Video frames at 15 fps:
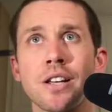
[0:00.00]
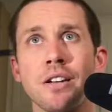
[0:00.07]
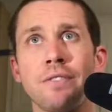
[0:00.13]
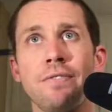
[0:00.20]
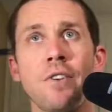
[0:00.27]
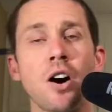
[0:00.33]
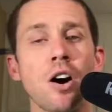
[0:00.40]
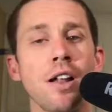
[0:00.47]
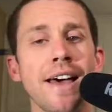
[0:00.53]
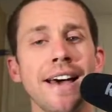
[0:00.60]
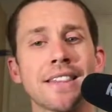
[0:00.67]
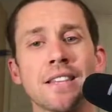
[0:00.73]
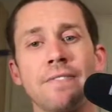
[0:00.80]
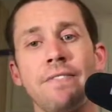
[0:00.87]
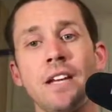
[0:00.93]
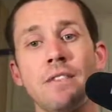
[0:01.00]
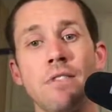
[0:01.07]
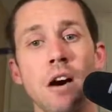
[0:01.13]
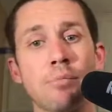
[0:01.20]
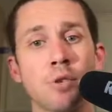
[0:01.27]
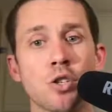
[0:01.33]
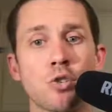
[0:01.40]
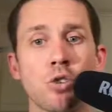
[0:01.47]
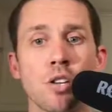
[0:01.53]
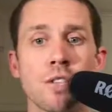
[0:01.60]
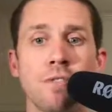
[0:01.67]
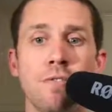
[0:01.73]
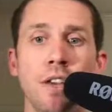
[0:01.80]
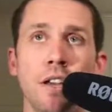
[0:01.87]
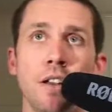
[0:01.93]
gonna fall at the feet of
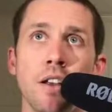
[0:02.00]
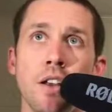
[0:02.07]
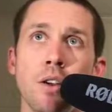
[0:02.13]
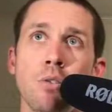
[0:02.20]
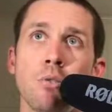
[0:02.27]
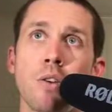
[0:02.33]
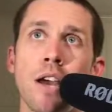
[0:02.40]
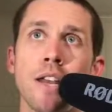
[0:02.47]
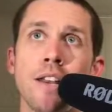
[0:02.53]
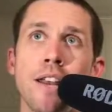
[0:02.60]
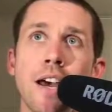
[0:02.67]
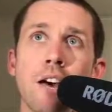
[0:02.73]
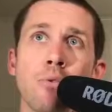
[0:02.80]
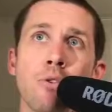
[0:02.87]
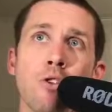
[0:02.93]
OpDestroy's feet right now.